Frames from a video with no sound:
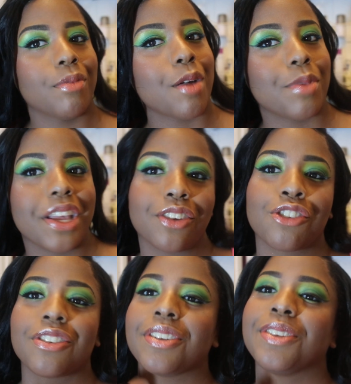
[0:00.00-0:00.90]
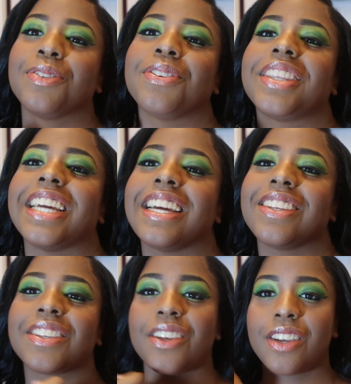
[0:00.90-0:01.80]
I'm extra with
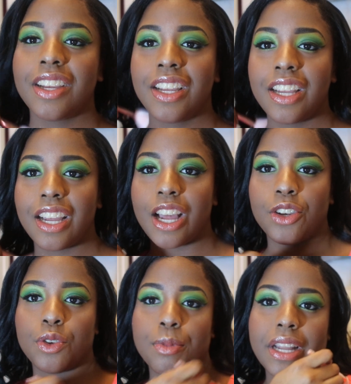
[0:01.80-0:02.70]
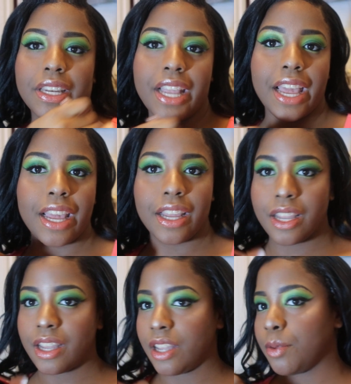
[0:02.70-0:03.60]
that. So I do my
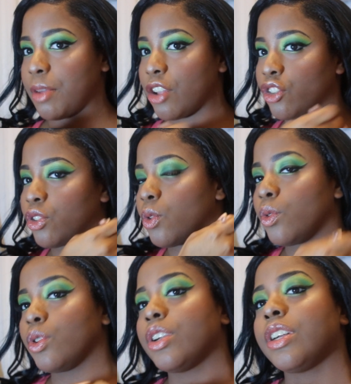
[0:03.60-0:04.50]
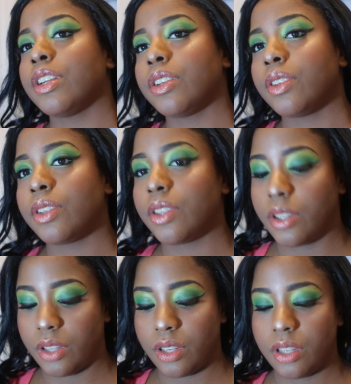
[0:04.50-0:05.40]
neck, my shoulders.